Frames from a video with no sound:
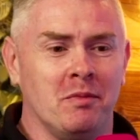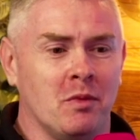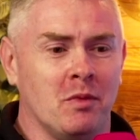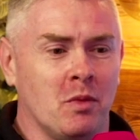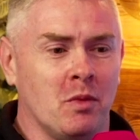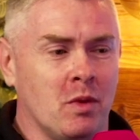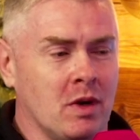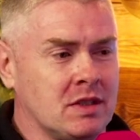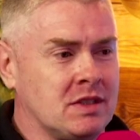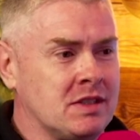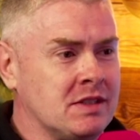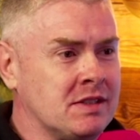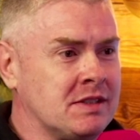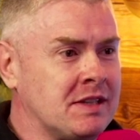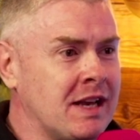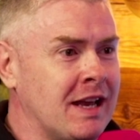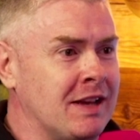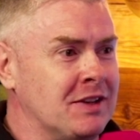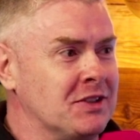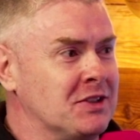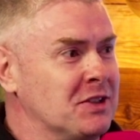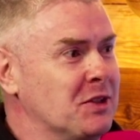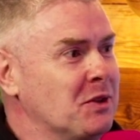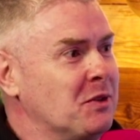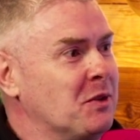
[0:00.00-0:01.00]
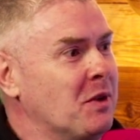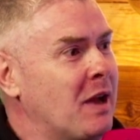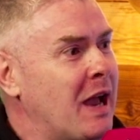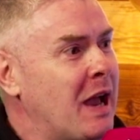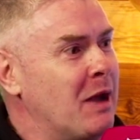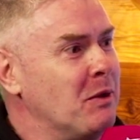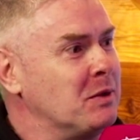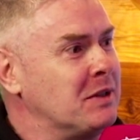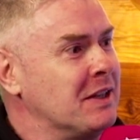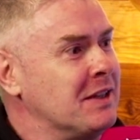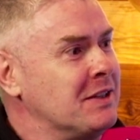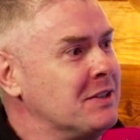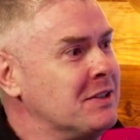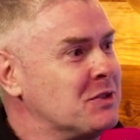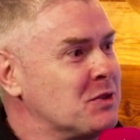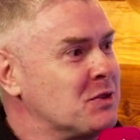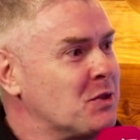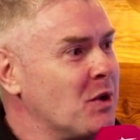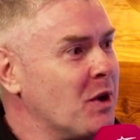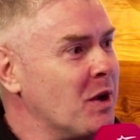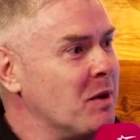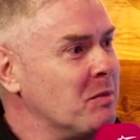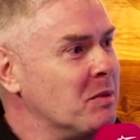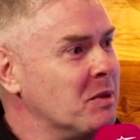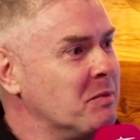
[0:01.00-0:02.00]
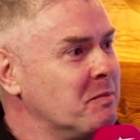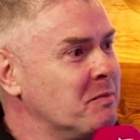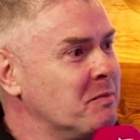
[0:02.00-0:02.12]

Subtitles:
what does Dan do? How would they describe it?